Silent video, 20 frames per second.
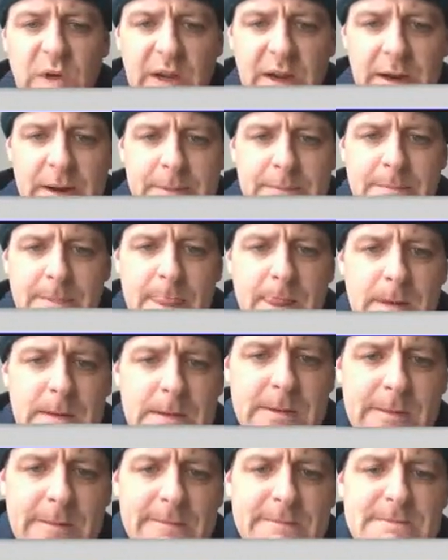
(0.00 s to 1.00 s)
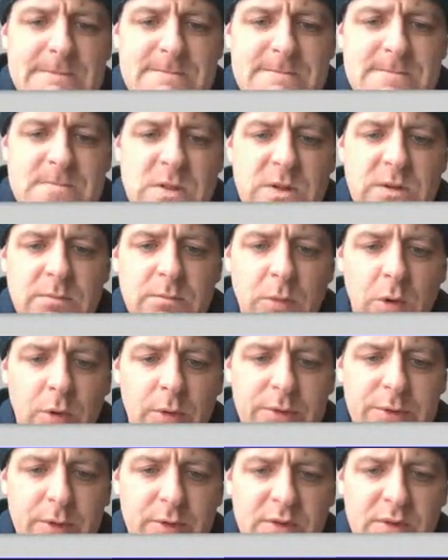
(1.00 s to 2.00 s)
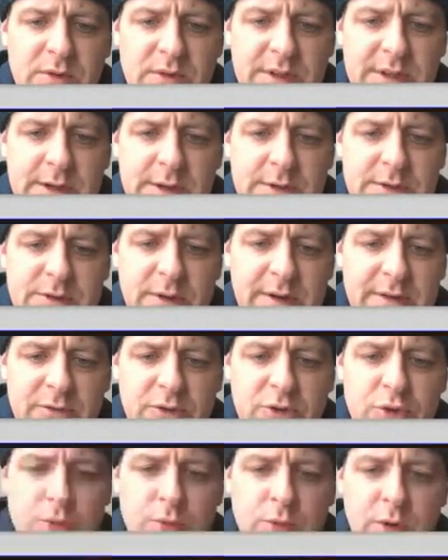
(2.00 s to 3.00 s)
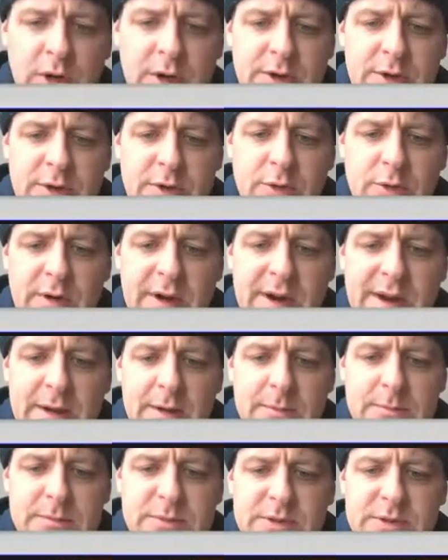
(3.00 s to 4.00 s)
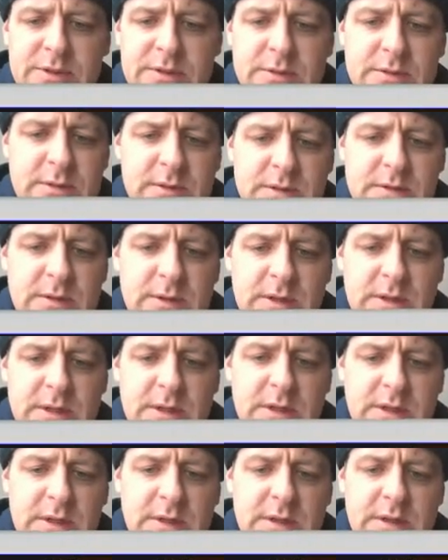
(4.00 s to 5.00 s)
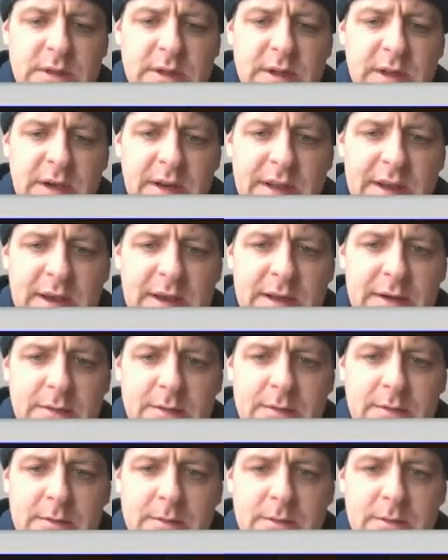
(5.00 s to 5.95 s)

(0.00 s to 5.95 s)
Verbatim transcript: Okay. Moles over liters. So I have 200 grams and I got